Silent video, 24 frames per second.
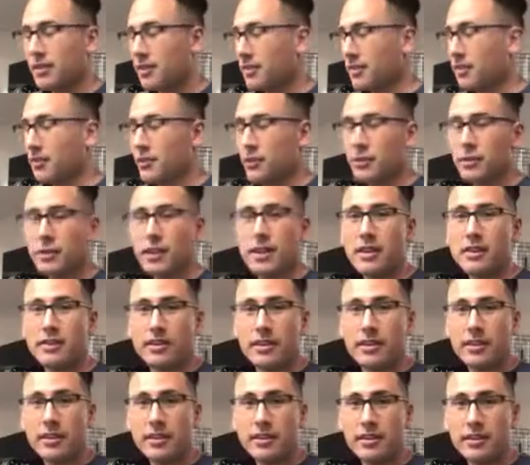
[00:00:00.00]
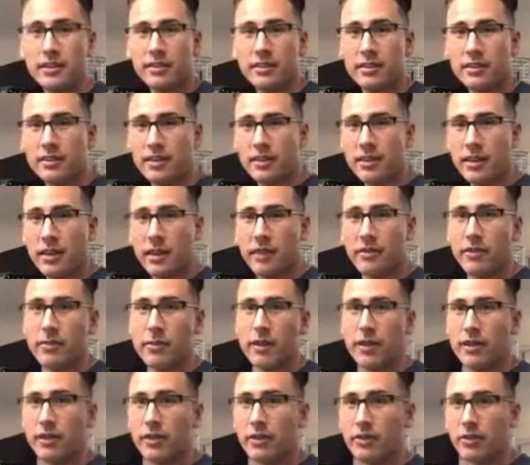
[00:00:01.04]
Because if it was easy, every
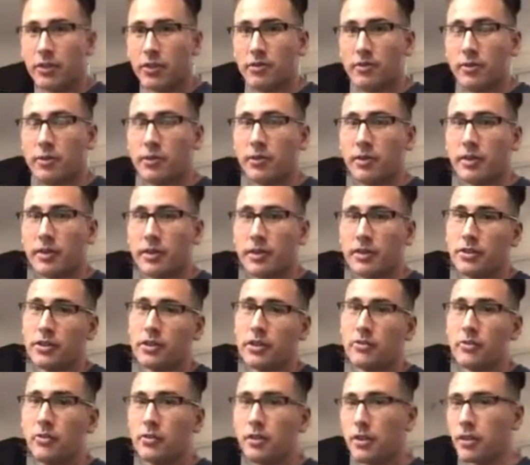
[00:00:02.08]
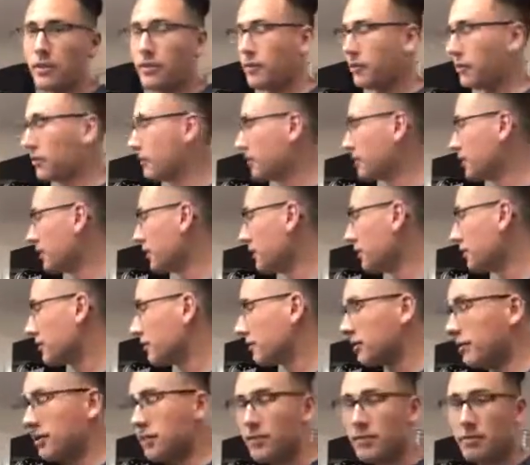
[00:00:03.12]
man and their dog would be quitting their job, working for themselves.
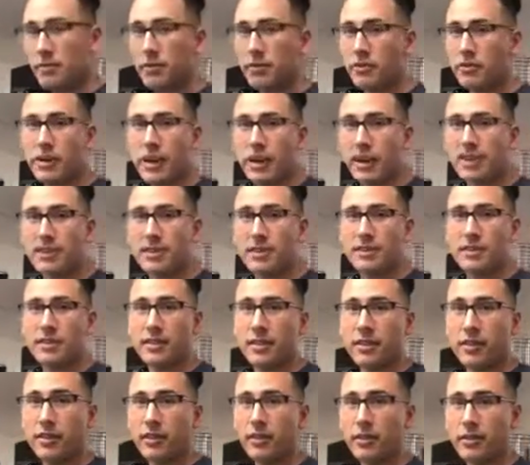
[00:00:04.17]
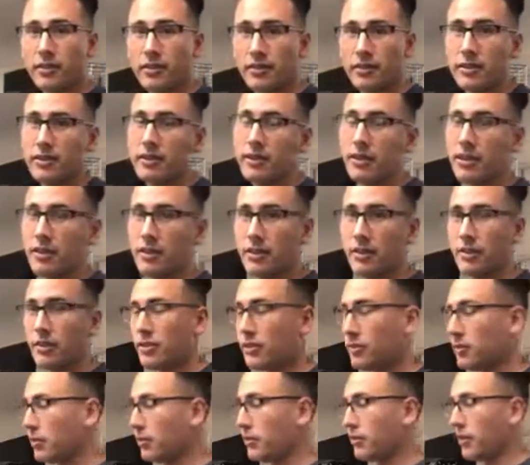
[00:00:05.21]
But the reality is they're not. They're sticking
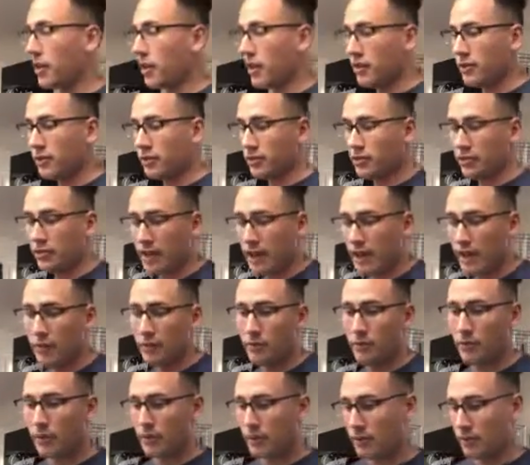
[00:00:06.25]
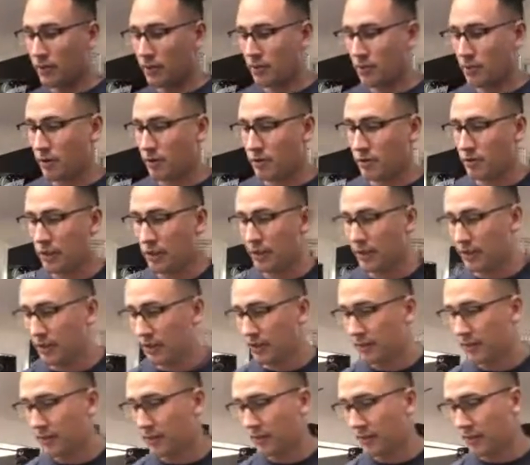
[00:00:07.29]
9-to-5s, hating what they do in most
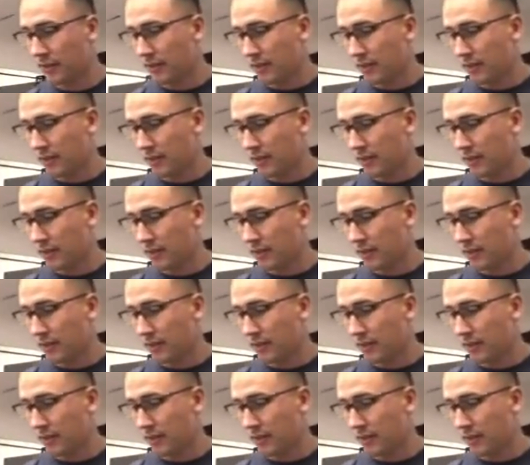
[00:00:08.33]
cases.